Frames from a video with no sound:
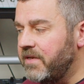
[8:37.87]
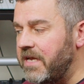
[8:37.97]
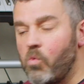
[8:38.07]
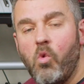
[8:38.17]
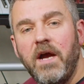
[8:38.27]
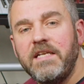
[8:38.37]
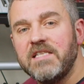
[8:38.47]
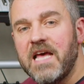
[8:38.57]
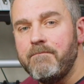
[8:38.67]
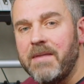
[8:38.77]
Now, why does
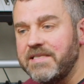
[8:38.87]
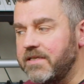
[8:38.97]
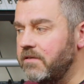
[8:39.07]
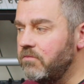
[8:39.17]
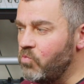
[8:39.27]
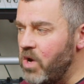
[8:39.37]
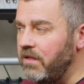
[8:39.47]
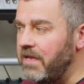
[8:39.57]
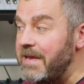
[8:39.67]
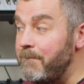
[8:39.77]
that matter?
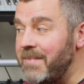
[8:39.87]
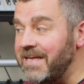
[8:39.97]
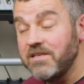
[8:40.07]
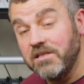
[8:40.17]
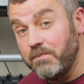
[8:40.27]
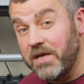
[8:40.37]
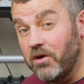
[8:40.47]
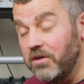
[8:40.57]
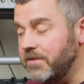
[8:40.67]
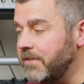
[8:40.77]
Well, it matters
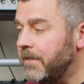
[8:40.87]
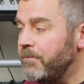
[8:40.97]
because